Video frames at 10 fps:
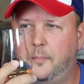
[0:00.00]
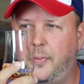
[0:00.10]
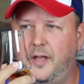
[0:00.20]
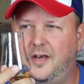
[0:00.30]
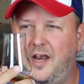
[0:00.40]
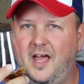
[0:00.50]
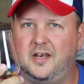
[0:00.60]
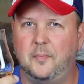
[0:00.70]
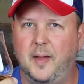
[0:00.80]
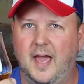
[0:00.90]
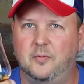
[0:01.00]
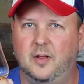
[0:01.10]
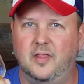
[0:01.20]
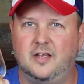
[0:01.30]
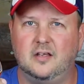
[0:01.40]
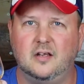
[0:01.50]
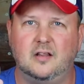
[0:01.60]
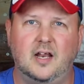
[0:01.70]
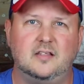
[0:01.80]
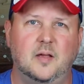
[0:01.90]
but not in a bad way. That a
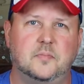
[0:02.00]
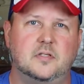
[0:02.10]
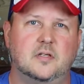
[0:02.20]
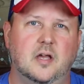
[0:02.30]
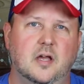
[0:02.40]
lot of times